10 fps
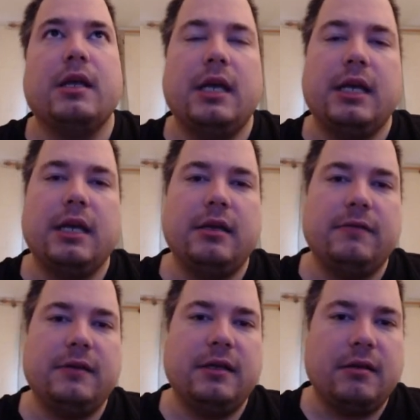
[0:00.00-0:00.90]
Again,
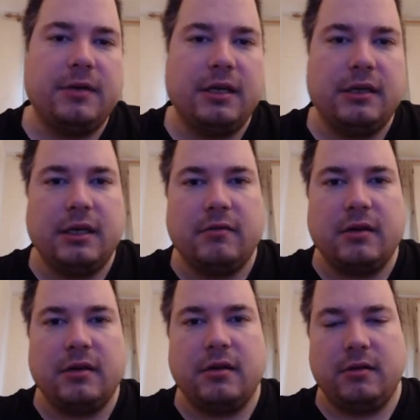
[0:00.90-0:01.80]
if there's something that
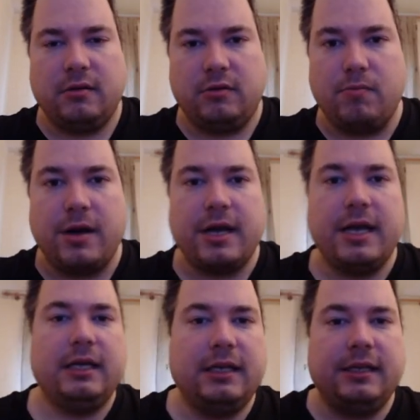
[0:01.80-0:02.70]
interests to
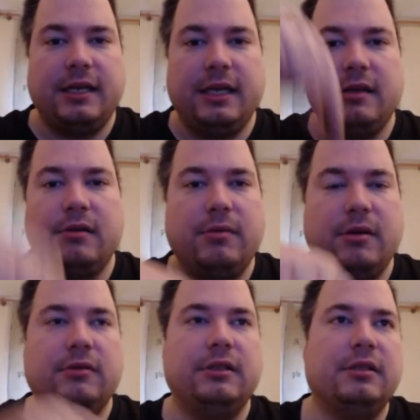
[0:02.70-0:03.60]
buy, click the link down
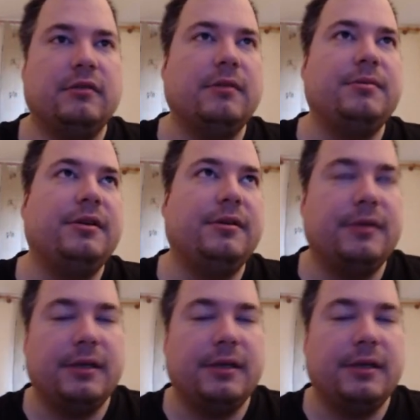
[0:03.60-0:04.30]
below in the description,